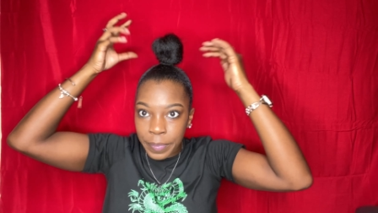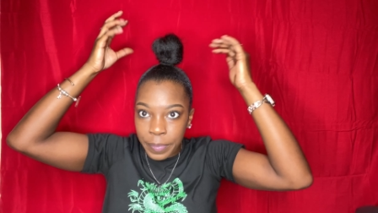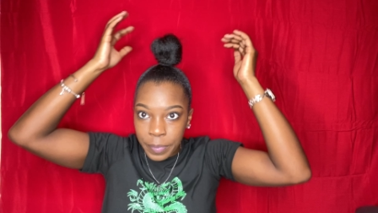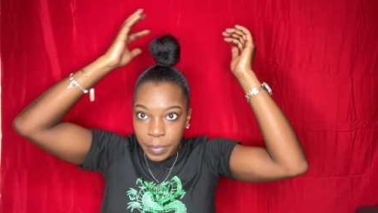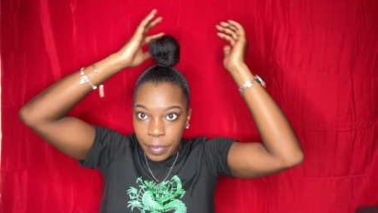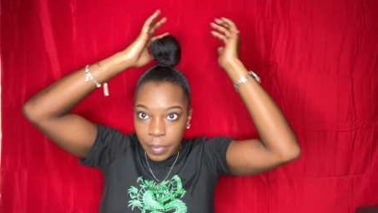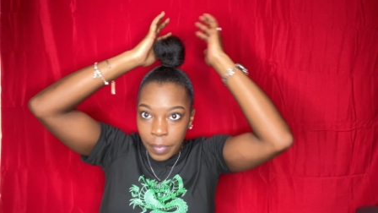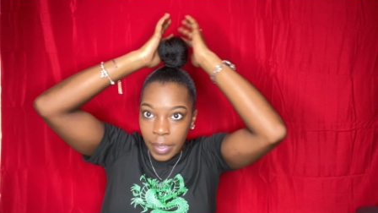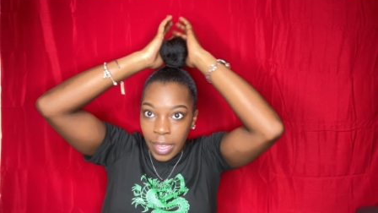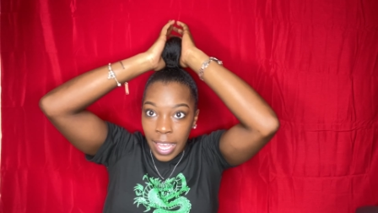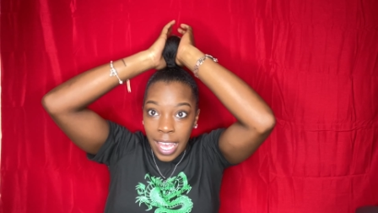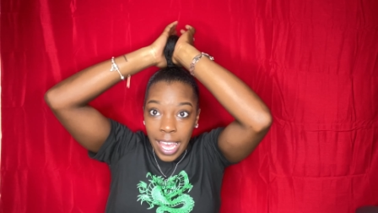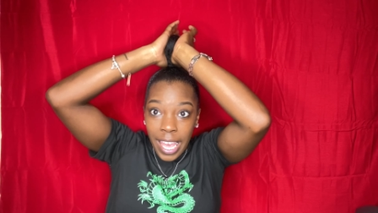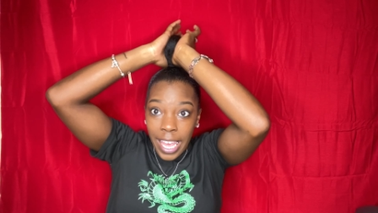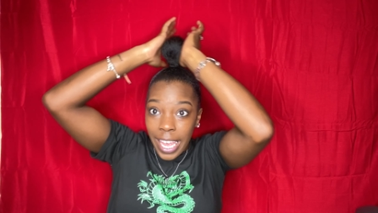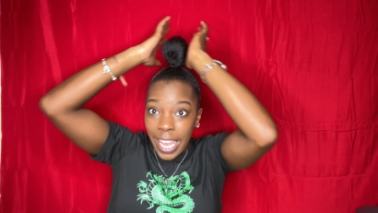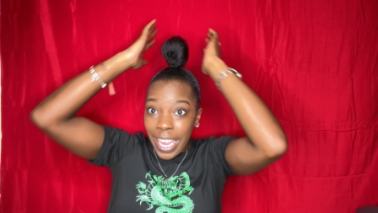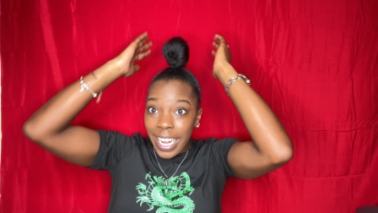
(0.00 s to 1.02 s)

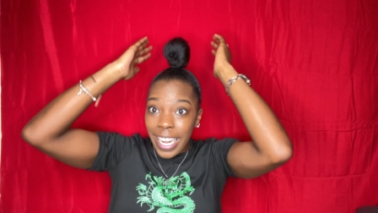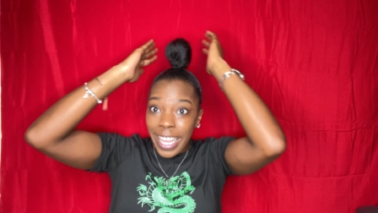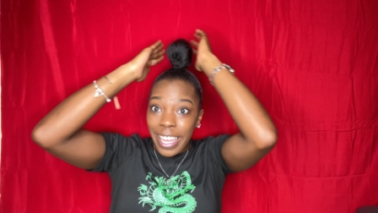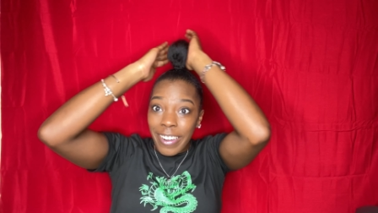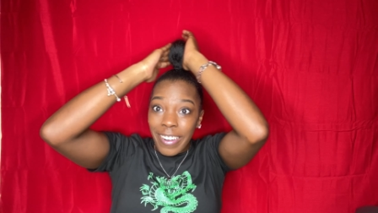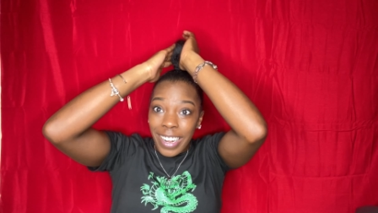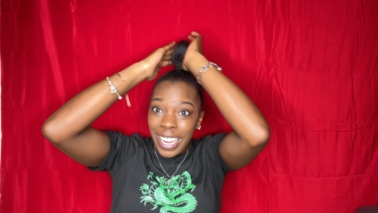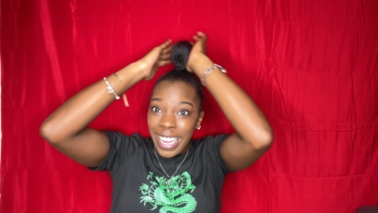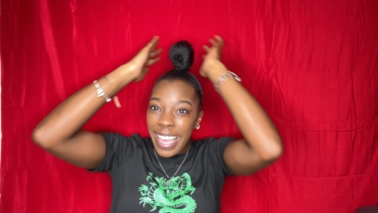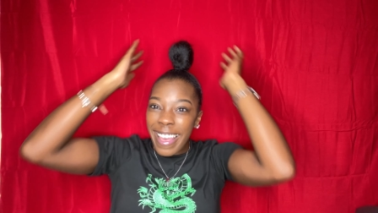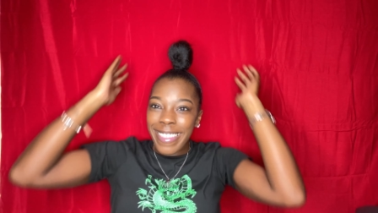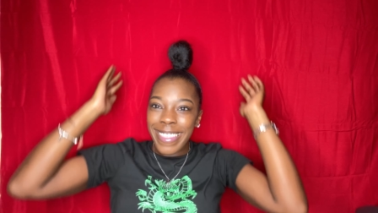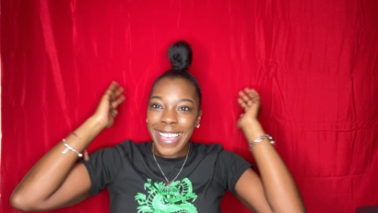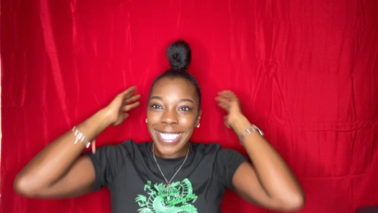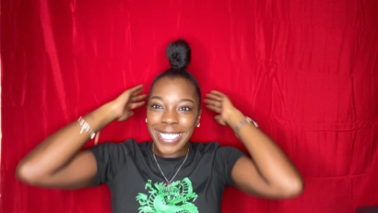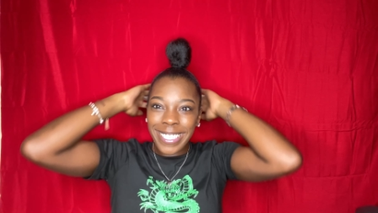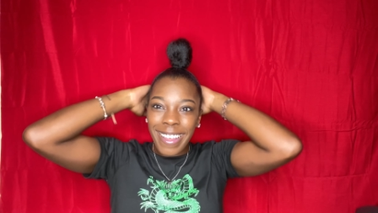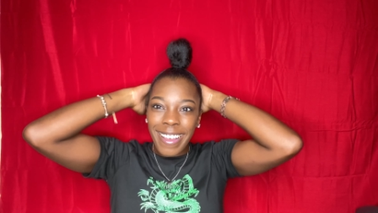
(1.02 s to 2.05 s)
And literally, y'all,
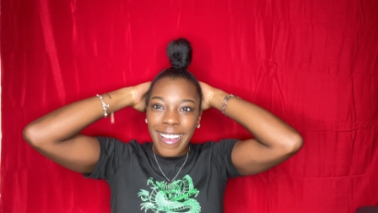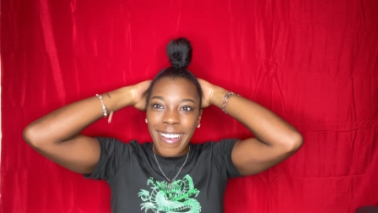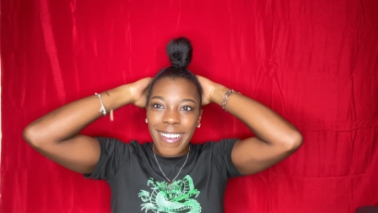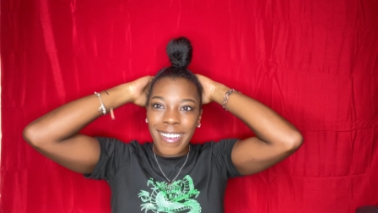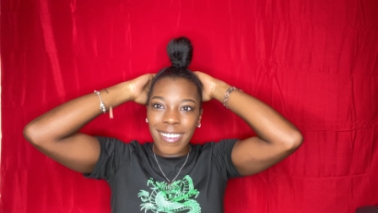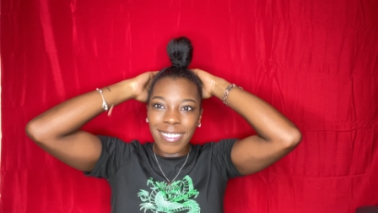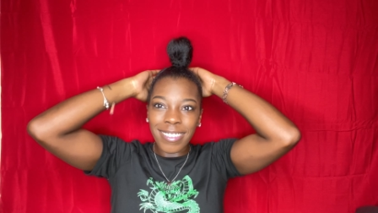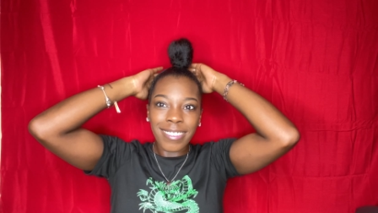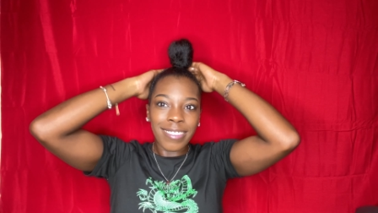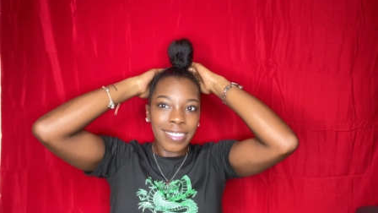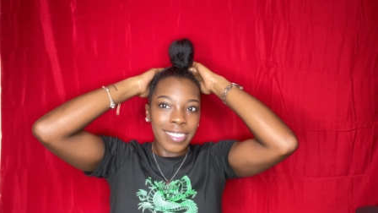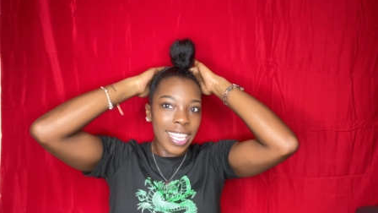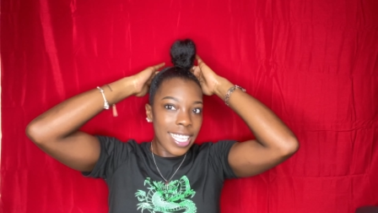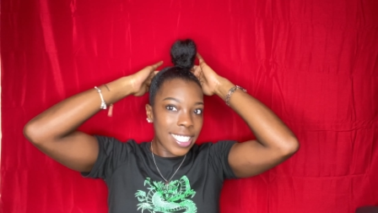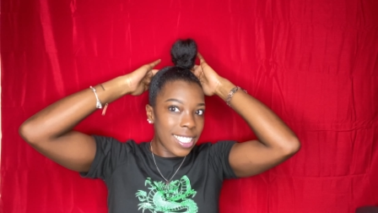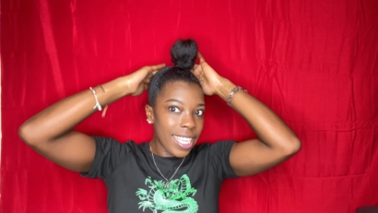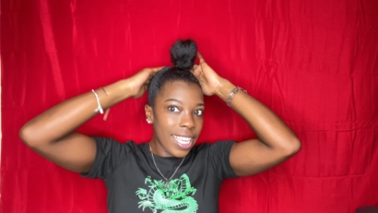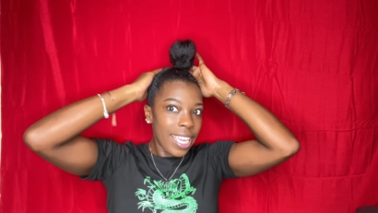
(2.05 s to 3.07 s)
that's all.
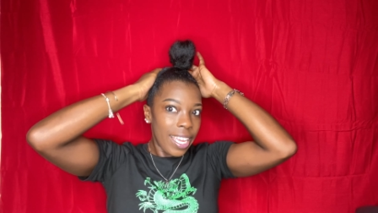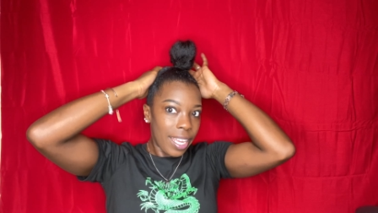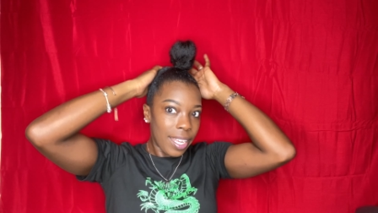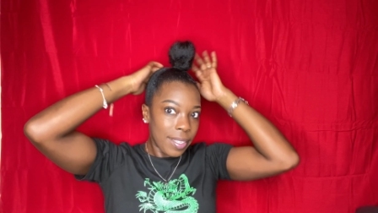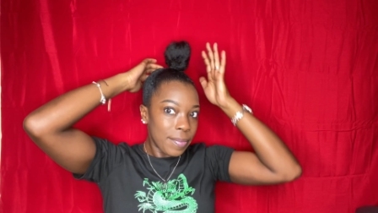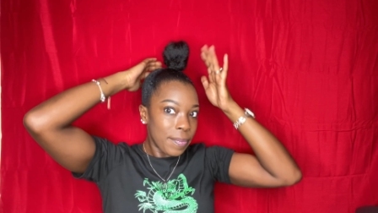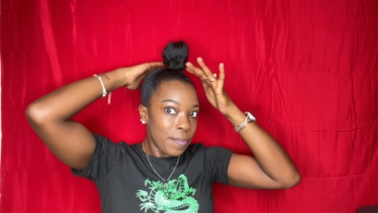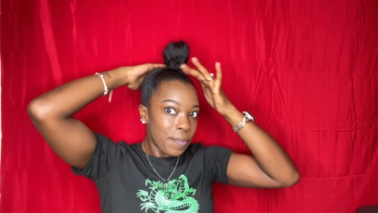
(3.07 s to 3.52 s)
That's it.